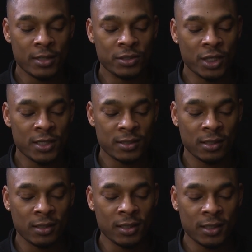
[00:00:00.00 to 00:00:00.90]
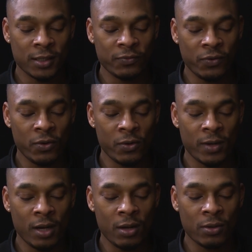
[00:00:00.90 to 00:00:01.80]
just a looking
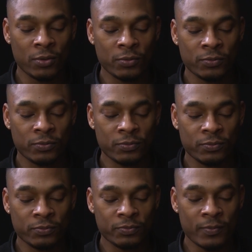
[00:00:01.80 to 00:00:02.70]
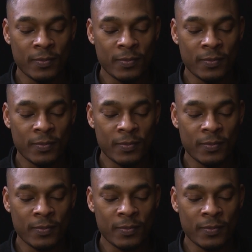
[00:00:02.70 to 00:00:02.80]
for a home,